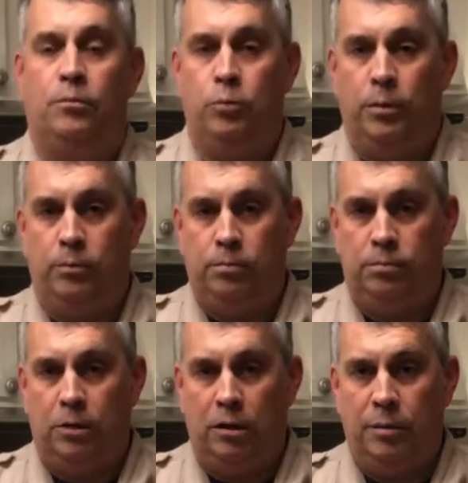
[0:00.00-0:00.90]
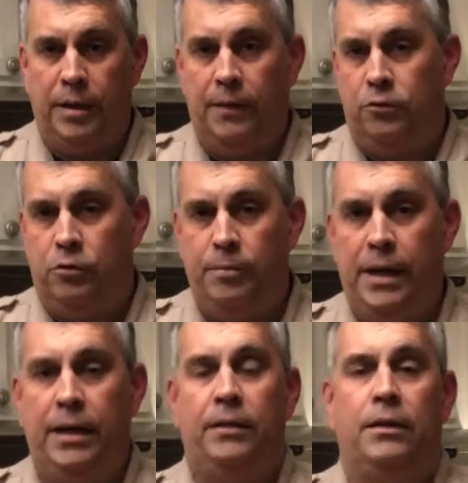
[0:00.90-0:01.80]
We'll talk to me at the troop
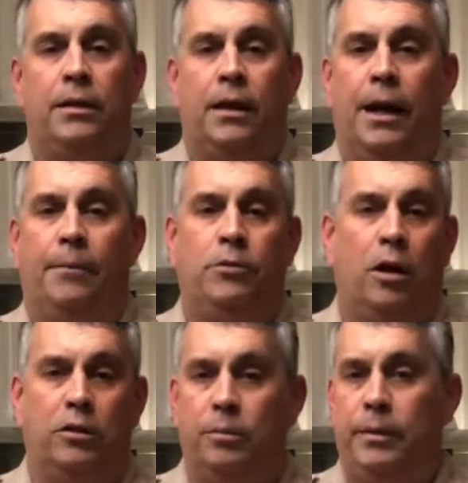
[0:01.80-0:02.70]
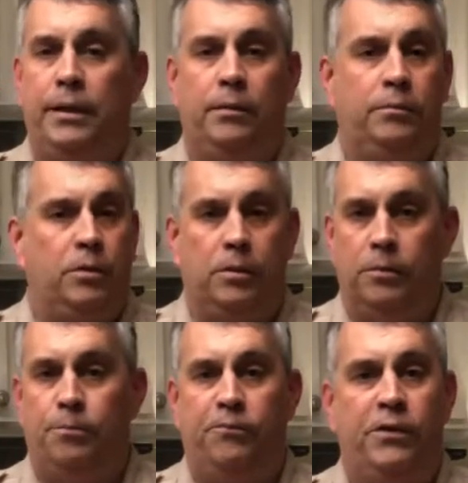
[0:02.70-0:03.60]
meeting. Talk to me.
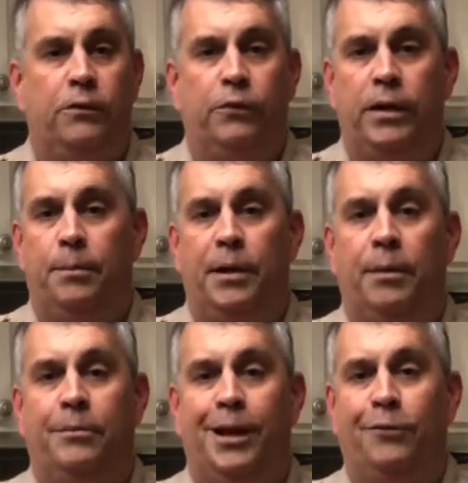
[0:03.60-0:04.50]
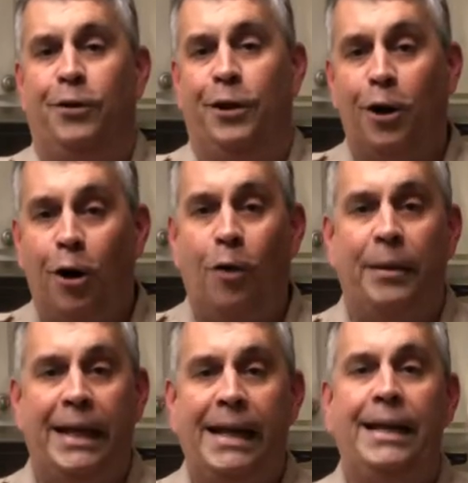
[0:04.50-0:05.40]
You feel free to pick up the telephone and call
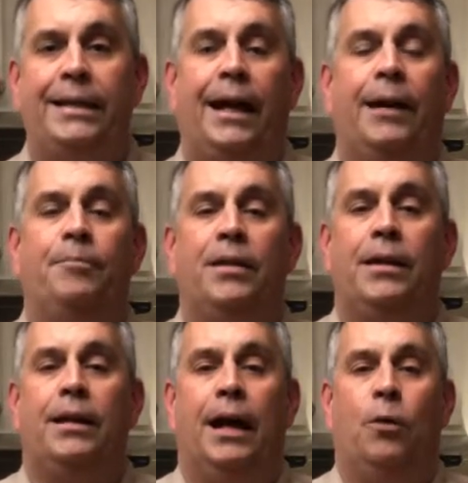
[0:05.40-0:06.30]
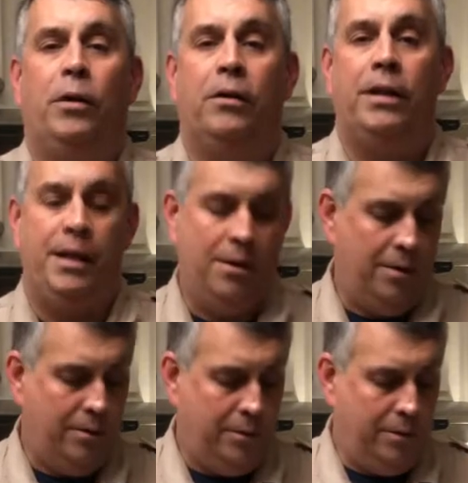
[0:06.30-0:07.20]
me anytime. We are
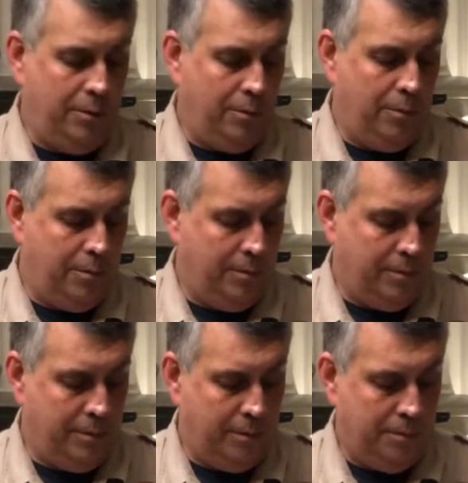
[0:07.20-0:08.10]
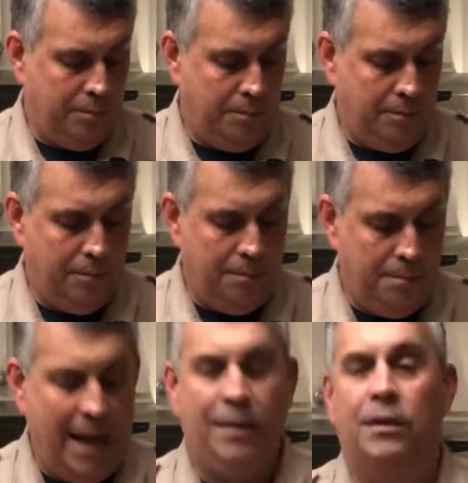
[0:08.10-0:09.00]
here to
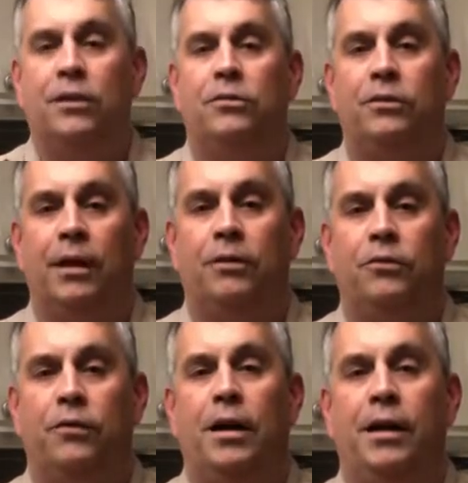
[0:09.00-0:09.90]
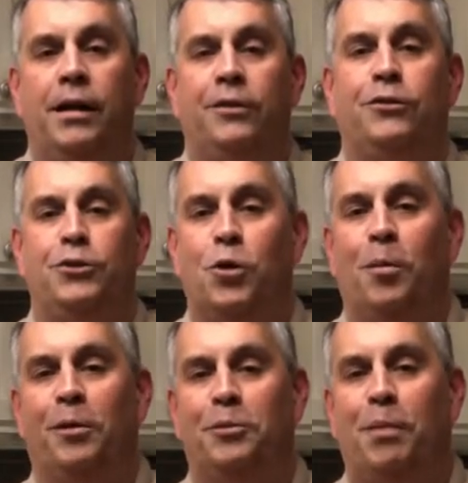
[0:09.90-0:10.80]
make this as fun and as
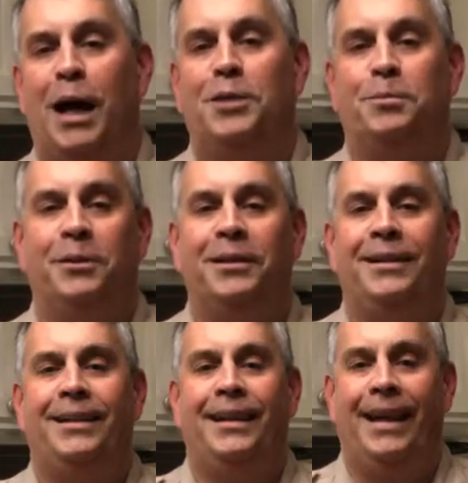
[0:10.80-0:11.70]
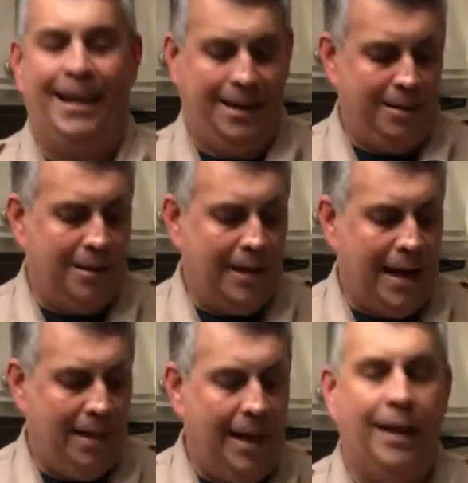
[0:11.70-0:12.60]
enjoyable as possible. And a
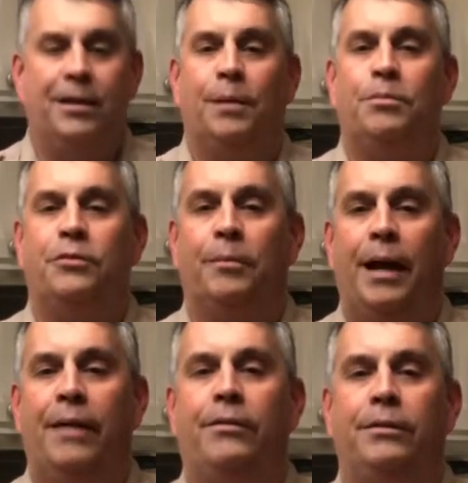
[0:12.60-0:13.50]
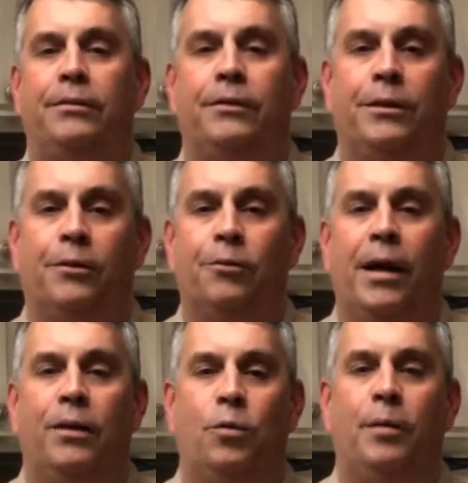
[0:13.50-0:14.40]
lot of that comes from having the
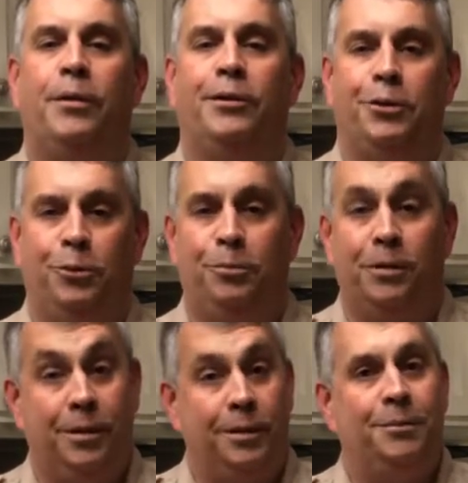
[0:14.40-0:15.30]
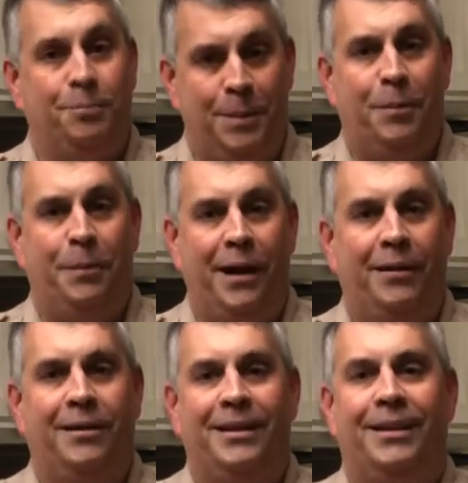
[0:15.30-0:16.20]
right equipment to be
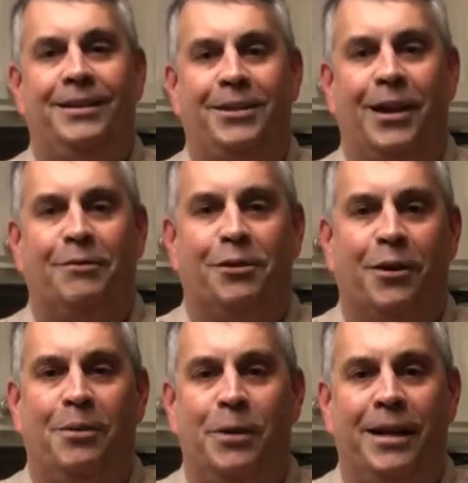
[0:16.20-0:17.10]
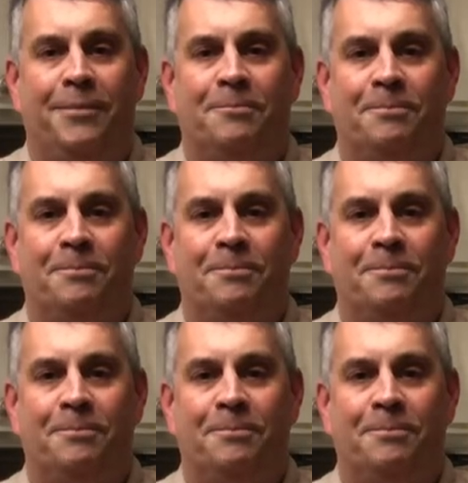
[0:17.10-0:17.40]
prepared. Y'all have a great week.